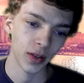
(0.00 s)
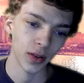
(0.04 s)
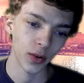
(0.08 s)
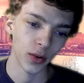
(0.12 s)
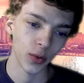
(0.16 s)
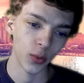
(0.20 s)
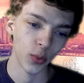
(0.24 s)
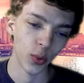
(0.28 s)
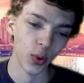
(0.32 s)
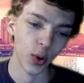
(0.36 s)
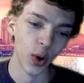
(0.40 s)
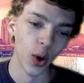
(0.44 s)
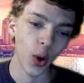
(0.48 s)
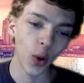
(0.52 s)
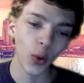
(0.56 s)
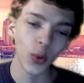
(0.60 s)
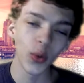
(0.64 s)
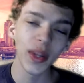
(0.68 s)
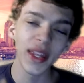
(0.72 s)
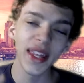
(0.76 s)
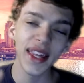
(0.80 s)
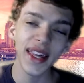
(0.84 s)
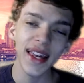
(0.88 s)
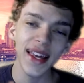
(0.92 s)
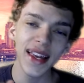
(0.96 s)
We're
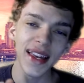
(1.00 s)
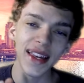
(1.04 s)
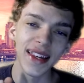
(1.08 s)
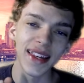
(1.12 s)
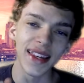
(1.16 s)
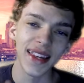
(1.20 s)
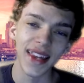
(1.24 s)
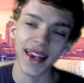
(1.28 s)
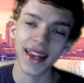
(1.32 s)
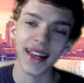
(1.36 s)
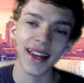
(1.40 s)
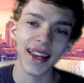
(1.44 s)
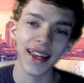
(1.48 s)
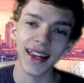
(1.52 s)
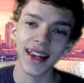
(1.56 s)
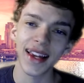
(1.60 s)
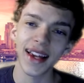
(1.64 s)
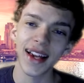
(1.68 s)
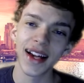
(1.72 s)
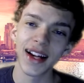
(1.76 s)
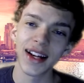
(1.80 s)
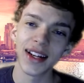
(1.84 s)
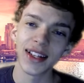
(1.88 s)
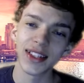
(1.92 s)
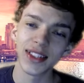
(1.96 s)
only getting
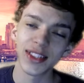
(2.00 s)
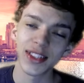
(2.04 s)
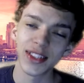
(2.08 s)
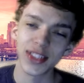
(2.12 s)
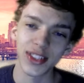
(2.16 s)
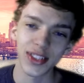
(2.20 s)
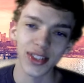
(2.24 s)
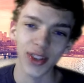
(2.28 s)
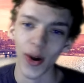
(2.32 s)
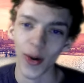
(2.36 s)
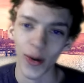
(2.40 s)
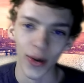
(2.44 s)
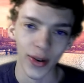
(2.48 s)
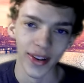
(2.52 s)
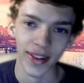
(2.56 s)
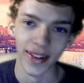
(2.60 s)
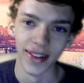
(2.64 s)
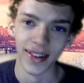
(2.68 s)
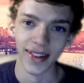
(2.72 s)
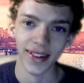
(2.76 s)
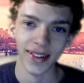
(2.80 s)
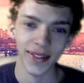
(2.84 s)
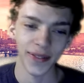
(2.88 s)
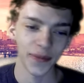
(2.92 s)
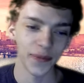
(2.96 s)
started."
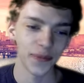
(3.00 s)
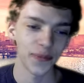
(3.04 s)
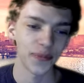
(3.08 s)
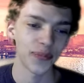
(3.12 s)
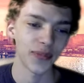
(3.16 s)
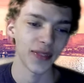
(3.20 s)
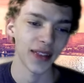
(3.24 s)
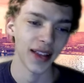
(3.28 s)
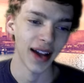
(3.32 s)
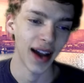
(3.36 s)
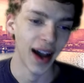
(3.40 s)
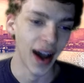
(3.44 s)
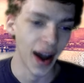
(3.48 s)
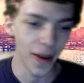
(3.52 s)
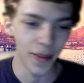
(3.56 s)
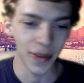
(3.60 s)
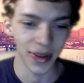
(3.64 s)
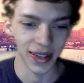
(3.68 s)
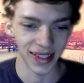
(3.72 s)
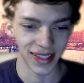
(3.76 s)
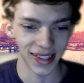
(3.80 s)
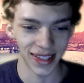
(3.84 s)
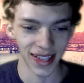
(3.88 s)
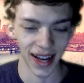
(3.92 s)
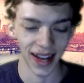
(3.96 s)
I'm
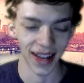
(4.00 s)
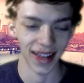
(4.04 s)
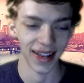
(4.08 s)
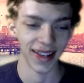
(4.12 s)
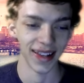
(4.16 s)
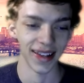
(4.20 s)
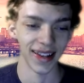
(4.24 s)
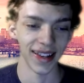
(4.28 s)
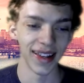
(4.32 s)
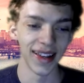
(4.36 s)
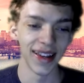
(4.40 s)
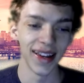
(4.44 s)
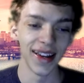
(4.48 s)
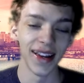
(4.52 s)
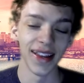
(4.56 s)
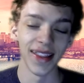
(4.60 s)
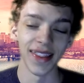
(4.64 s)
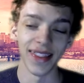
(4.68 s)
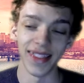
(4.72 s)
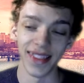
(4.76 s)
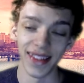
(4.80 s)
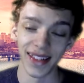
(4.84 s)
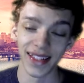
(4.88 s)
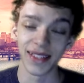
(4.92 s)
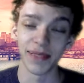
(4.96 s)
excited.
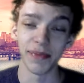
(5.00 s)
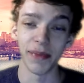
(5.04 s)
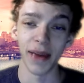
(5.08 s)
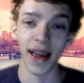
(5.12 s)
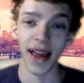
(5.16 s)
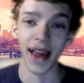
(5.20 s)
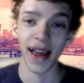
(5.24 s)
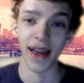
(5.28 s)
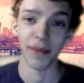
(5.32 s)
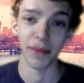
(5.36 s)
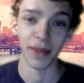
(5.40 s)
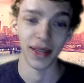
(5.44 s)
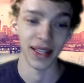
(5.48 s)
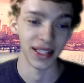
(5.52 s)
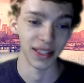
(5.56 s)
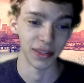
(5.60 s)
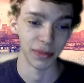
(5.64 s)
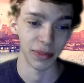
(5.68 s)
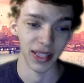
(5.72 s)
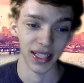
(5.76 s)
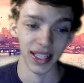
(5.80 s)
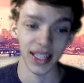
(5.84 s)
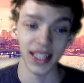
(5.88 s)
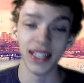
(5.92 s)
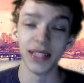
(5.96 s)
This man means
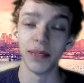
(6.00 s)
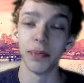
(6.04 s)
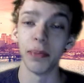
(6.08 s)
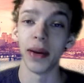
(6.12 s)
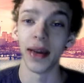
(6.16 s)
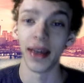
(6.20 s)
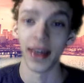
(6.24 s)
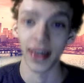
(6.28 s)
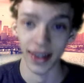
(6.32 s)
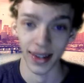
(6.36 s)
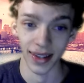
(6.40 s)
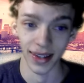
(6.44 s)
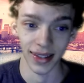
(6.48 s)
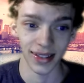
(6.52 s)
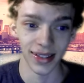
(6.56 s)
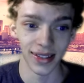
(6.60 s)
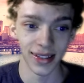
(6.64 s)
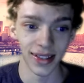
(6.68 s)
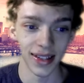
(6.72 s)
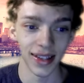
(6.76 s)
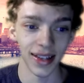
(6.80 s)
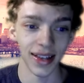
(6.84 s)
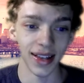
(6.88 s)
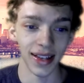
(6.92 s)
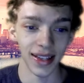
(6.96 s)
big. He's pissed,
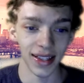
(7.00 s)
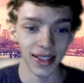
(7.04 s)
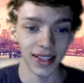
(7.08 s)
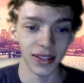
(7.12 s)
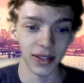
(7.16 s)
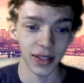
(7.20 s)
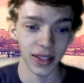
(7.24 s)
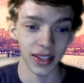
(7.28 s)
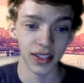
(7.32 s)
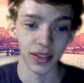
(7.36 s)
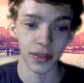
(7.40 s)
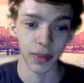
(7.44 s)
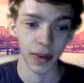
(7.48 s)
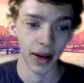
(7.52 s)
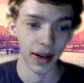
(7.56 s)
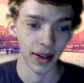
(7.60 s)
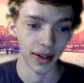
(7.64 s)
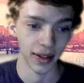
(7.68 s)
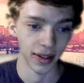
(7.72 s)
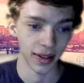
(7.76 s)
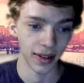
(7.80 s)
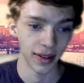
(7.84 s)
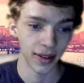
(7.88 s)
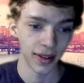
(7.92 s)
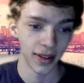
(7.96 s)
and he's about
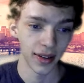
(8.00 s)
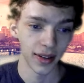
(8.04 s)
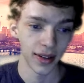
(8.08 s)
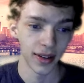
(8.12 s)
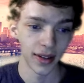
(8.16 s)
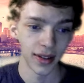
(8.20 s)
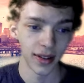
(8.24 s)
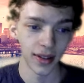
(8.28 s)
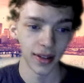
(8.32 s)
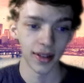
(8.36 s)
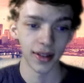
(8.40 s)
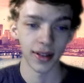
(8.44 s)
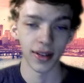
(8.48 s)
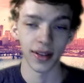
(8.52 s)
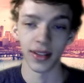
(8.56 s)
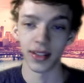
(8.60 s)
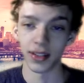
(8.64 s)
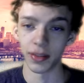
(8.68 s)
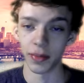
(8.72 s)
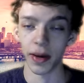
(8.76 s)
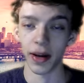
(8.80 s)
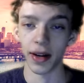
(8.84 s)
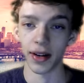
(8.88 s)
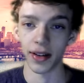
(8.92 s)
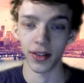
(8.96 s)
to
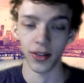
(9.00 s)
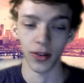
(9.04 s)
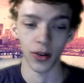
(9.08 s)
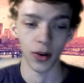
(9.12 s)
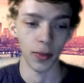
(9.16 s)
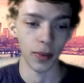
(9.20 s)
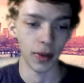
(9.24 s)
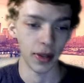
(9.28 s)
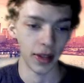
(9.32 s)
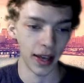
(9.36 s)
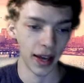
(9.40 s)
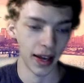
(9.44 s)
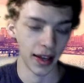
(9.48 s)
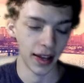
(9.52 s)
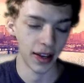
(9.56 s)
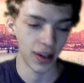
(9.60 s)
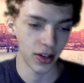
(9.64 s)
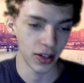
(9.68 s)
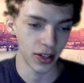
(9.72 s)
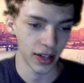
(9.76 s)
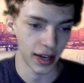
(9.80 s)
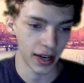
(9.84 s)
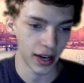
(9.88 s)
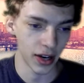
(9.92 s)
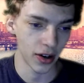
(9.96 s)
do it. But yeah, here
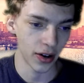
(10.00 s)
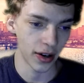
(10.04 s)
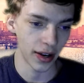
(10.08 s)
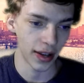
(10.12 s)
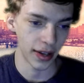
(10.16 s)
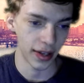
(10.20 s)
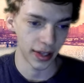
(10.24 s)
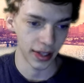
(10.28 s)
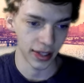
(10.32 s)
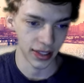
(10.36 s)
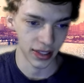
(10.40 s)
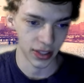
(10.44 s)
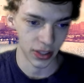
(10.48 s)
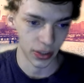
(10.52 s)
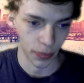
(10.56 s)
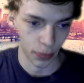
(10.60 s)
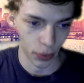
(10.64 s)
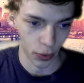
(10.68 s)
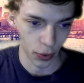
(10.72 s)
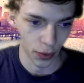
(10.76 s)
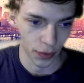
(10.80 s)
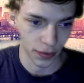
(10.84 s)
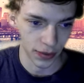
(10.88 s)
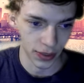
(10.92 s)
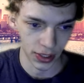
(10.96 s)
it is, the
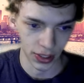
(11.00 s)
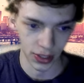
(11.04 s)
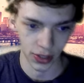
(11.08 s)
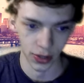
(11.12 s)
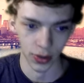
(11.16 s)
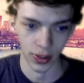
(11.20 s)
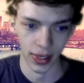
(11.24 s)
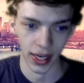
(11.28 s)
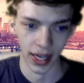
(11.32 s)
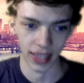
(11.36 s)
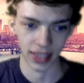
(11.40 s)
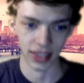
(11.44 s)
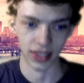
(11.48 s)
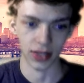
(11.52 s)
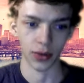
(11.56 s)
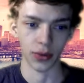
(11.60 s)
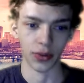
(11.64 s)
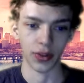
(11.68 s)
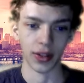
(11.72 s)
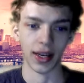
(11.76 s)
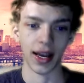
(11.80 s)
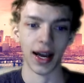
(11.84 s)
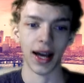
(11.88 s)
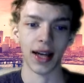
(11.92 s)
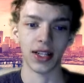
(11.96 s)
proof, just so you guys don't
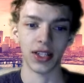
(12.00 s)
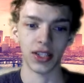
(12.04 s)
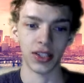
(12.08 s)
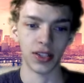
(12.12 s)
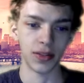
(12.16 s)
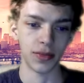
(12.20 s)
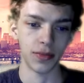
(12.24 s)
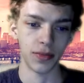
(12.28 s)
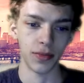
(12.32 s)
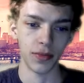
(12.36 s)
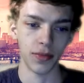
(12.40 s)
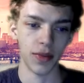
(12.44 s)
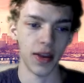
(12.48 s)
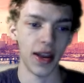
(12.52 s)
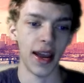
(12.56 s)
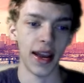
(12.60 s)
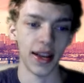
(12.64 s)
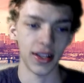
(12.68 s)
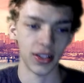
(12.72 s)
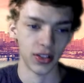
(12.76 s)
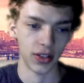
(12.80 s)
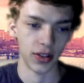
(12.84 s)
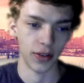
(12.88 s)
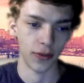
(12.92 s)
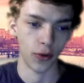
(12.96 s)
think I just
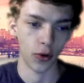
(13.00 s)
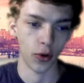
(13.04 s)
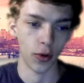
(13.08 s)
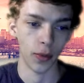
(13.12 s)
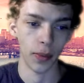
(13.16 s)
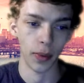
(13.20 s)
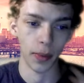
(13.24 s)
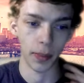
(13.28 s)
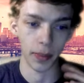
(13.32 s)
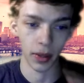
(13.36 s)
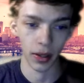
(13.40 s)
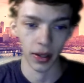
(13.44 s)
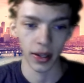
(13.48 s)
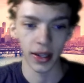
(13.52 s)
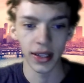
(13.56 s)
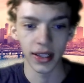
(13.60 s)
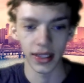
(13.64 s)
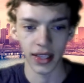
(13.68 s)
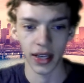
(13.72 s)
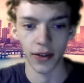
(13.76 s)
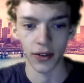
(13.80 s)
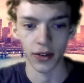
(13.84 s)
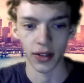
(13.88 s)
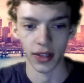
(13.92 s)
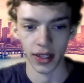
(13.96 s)
answered it for him. But Billy
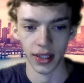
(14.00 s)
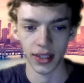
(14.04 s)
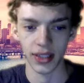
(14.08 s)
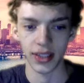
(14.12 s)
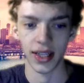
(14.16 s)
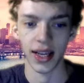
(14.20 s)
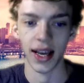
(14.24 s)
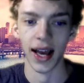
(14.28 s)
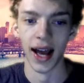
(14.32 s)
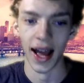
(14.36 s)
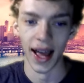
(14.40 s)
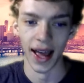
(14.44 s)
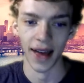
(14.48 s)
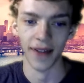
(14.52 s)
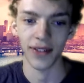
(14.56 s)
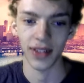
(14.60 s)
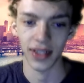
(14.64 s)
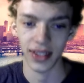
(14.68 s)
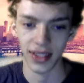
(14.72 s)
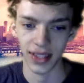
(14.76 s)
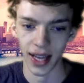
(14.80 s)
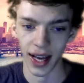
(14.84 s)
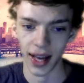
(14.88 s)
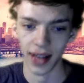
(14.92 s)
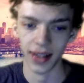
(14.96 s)
Xavier did say, I have
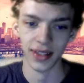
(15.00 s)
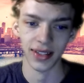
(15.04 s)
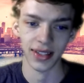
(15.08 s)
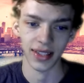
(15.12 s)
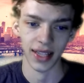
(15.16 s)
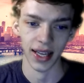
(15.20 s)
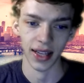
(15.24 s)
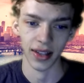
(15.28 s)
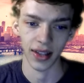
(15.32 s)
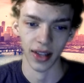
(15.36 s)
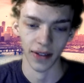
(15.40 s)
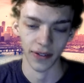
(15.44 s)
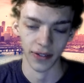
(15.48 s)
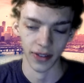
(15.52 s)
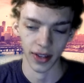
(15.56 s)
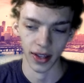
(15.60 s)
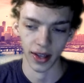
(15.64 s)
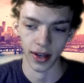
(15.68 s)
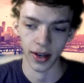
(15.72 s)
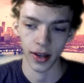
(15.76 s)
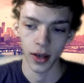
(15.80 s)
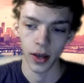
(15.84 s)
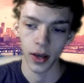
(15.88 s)
decided to stay at left end,